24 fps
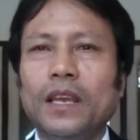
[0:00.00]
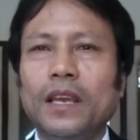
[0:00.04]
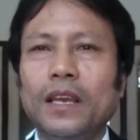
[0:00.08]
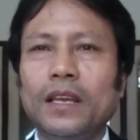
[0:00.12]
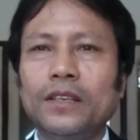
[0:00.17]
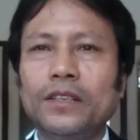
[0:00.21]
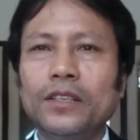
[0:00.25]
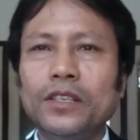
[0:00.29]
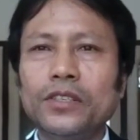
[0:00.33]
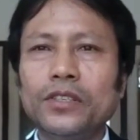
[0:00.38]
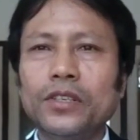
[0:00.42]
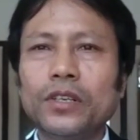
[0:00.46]

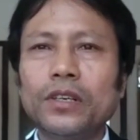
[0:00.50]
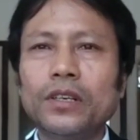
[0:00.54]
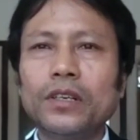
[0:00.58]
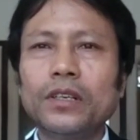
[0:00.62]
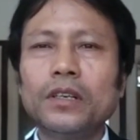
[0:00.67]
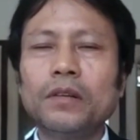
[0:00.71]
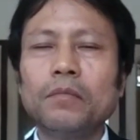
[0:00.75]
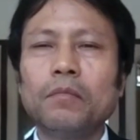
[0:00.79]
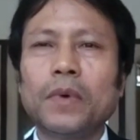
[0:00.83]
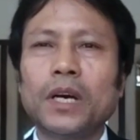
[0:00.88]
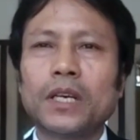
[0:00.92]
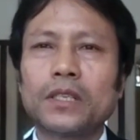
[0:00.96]
A
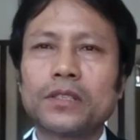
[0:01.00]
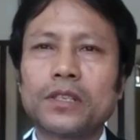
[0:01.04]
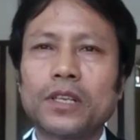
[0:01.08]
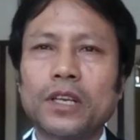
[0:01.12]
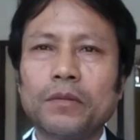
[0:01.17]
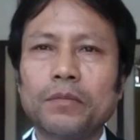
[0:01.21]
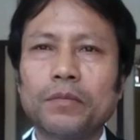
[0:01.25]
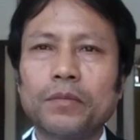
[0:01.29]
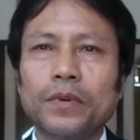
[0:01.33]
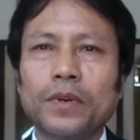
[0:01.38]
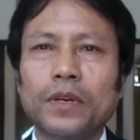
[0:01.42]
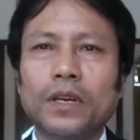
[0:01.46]
teacher must
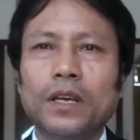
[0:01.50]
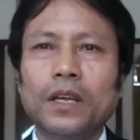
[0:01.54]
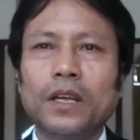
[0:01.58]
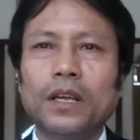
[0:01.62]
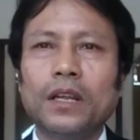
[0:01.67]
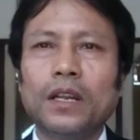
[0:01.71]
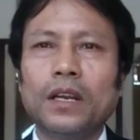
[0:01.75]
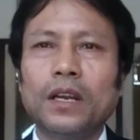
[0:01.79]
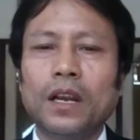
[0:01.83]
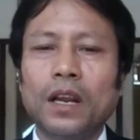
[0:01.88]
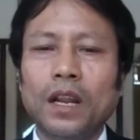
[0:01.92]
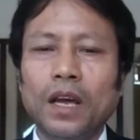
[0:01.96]
have
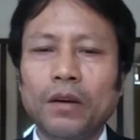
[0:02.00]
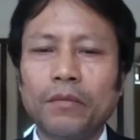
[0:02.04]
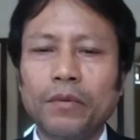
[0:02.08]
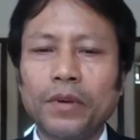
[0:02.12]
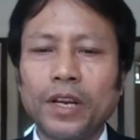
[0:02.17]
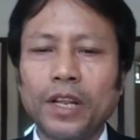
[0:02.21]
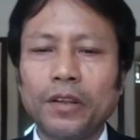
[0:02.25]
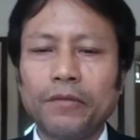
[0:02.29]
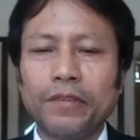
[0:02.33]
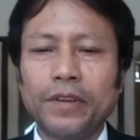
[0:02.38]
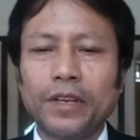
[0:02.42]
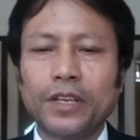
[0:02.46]
love
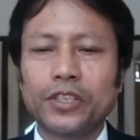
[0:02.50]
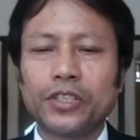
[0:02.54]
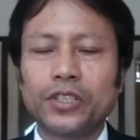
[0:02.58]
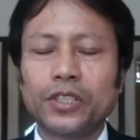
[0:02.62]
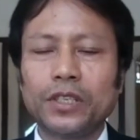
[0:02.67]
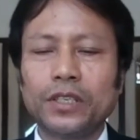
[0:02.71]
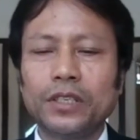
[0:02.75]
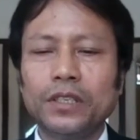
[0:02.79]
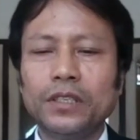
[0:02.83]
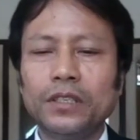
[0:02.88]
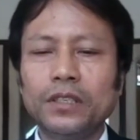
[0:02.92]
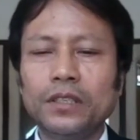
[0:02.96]
and
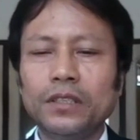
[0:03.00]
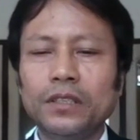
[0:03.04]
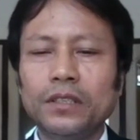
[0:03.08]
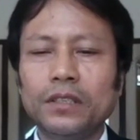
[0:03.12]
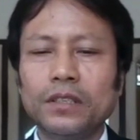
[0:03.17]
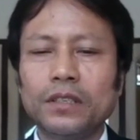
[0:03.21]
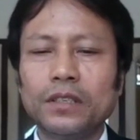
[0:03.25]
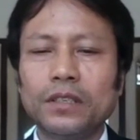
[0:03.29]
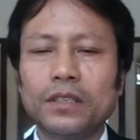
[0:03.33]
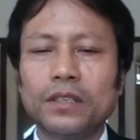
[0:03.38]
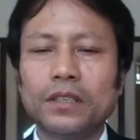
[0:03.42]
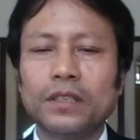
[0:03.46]
affection.
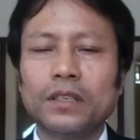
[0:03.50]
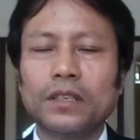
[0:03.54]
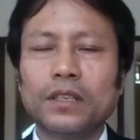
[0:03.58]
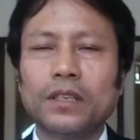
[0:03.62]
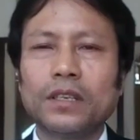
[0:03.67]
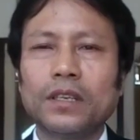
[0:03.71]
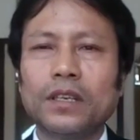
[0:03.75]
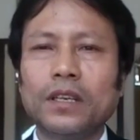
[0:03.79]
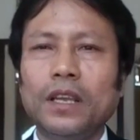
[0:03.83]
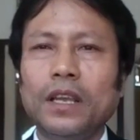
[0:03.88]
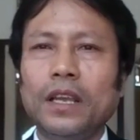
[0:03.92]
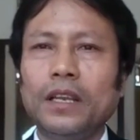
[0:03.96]

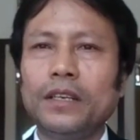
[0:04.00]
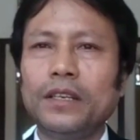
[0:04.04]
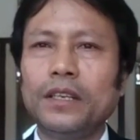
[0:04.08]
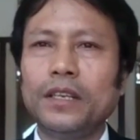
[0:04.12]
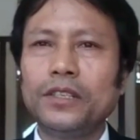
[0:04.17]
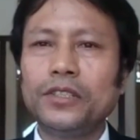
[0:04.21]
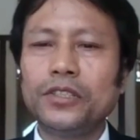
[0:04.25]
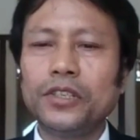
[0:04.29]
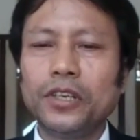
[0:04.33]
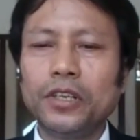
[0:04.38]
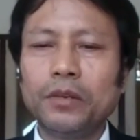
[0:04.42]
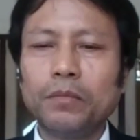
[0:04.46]
A
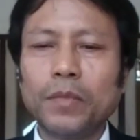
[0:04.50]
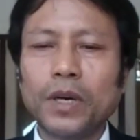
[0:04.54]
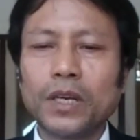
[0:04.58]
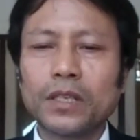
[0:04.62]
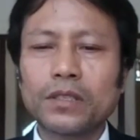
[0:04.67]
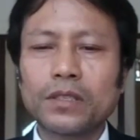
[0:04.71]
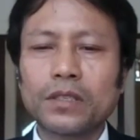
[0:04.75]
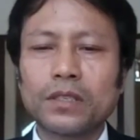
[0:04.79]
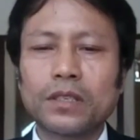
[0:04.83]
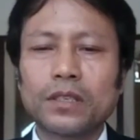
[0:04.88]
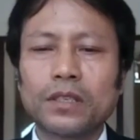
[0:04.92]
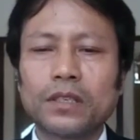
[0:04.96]
teacher
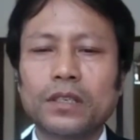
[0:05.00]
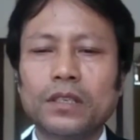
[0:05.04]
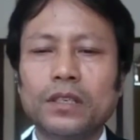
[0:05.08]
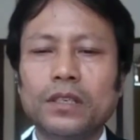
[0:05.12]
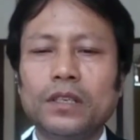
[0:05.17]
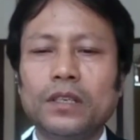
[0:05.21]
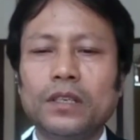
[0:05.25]
must